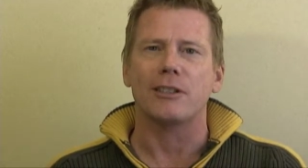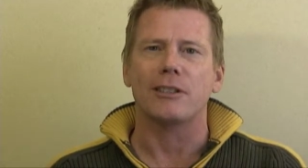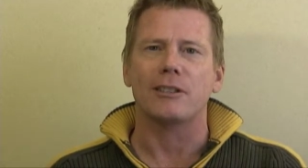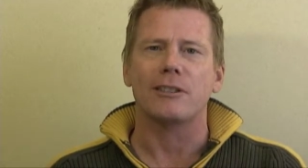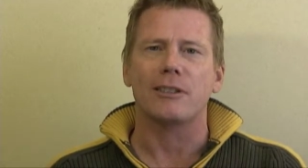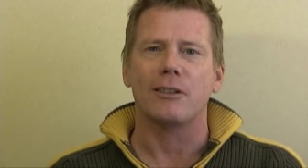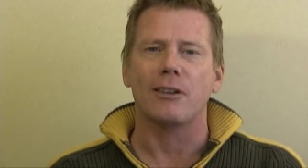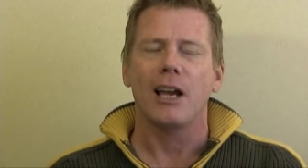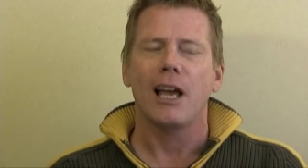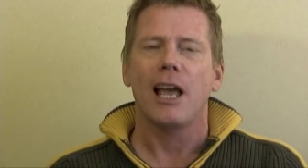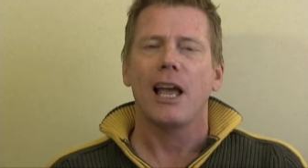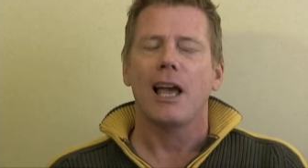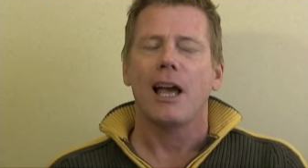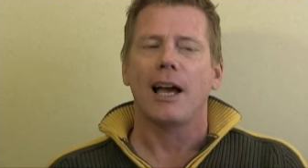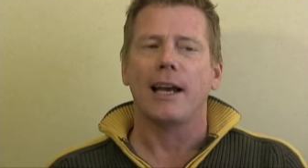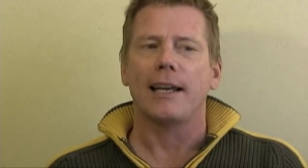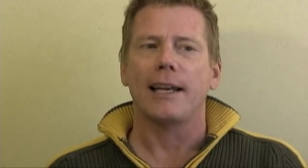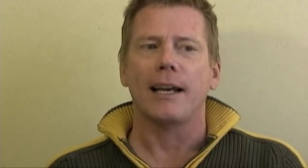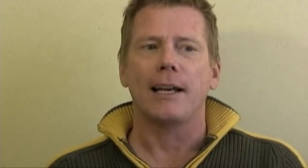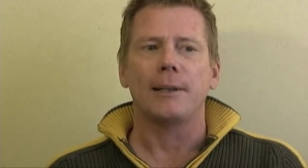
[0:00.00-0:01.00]
And so
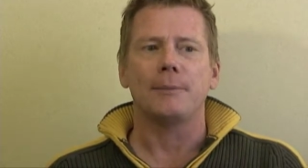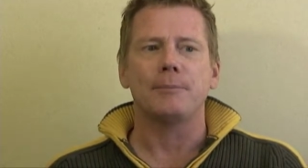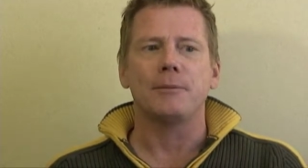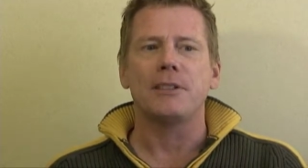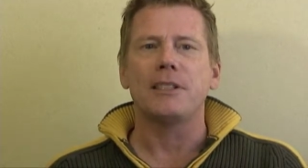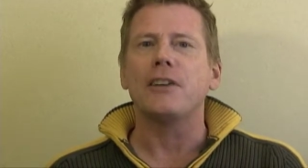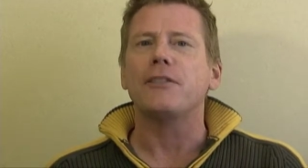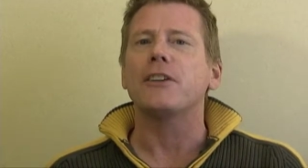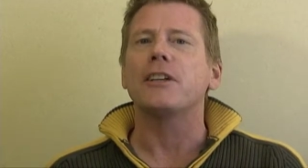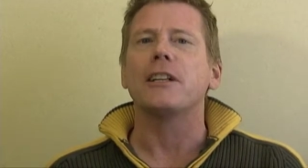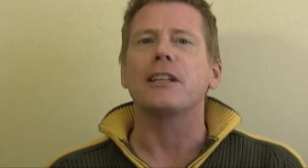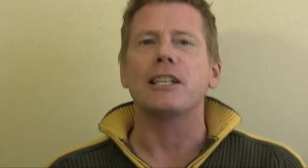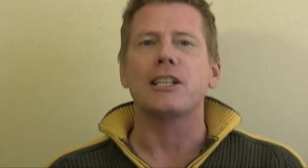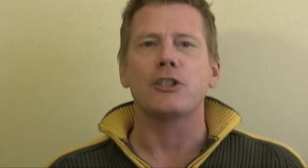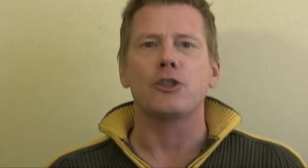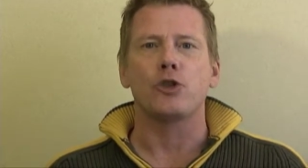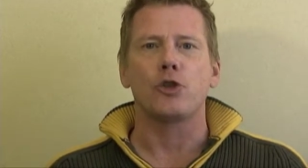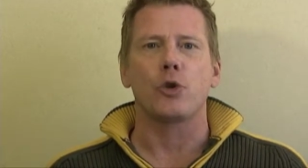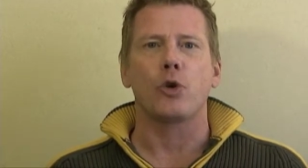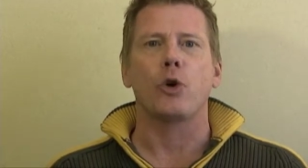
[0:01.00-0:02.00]
I definitely
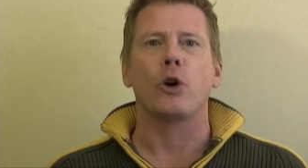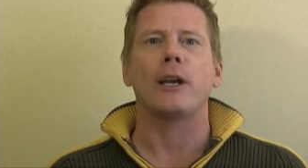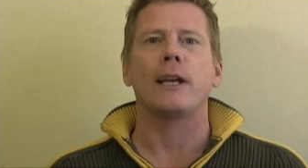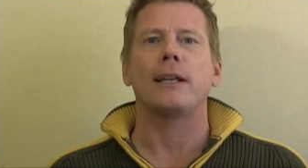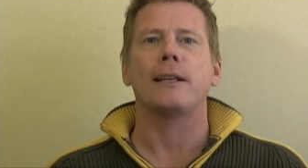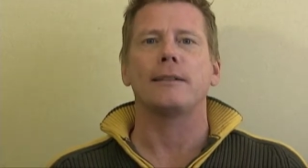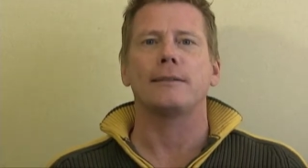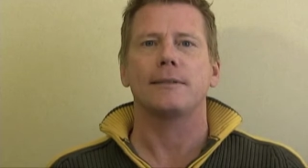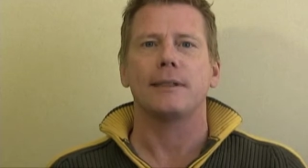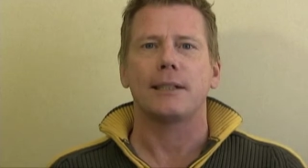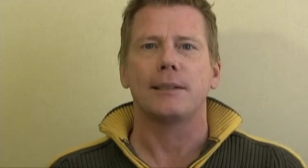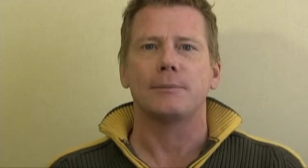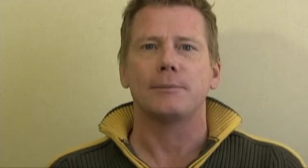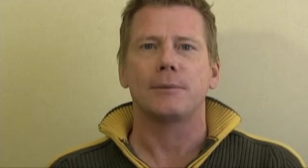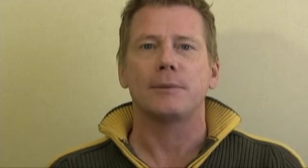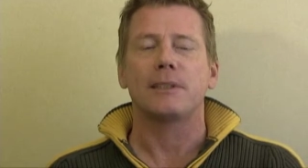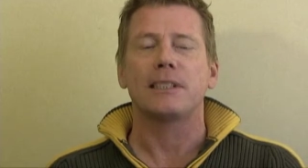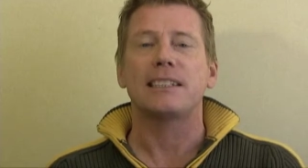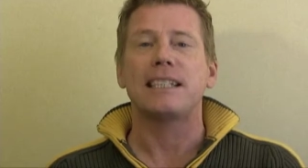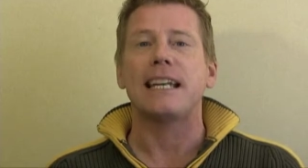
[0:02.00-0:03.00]

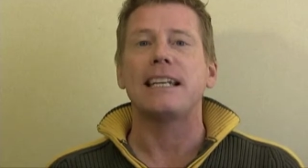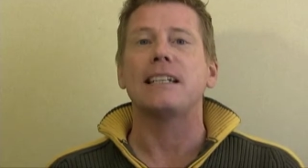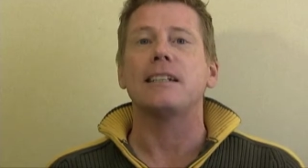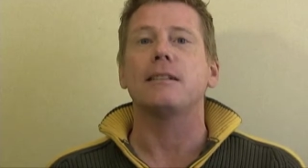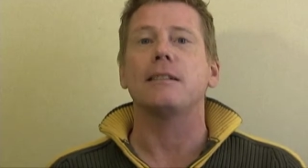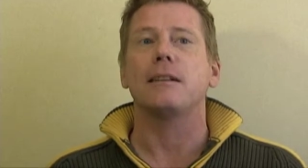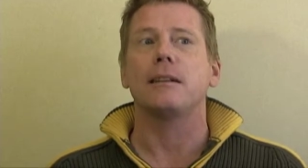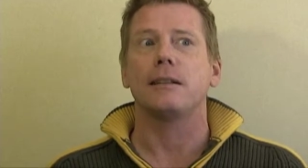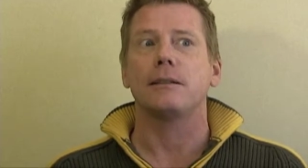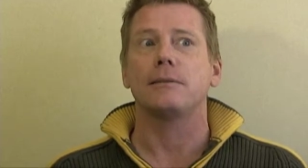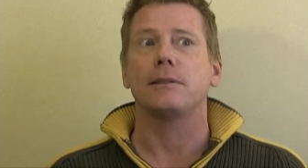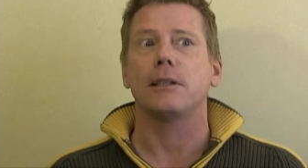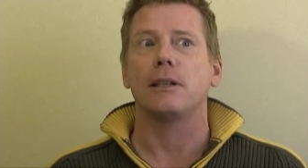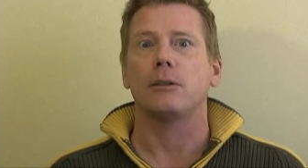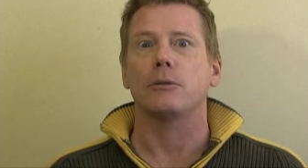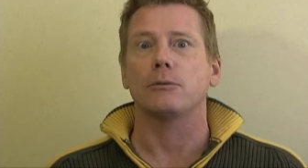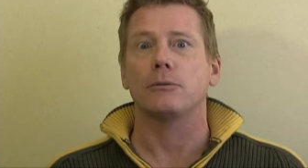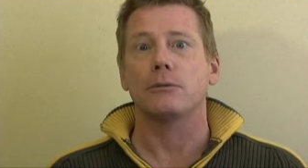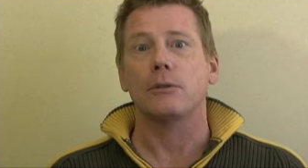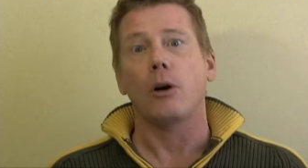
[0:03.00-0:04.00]
enjoy staying in, you
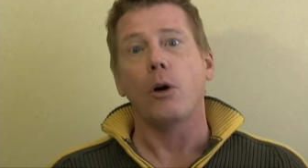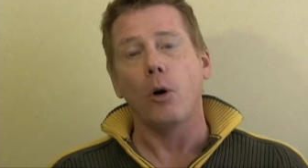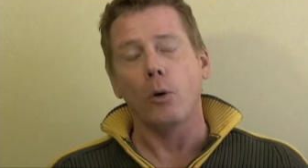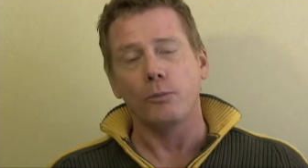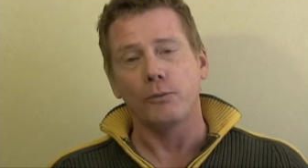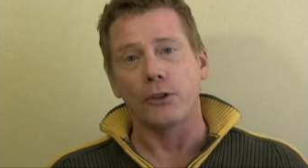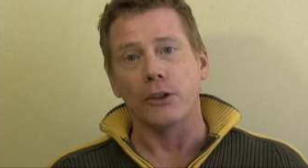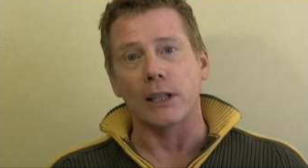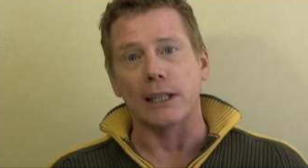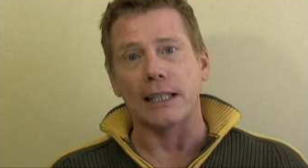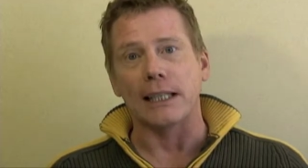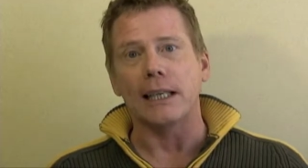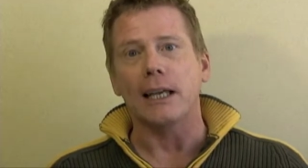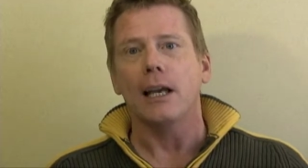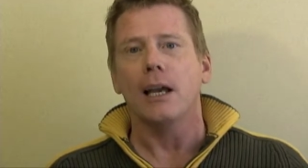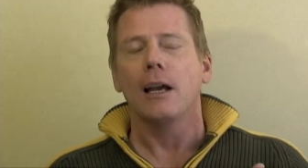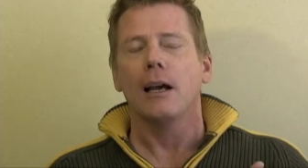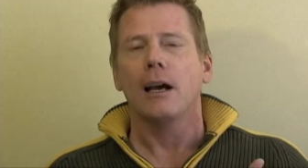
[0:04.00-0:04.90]
know, hopefully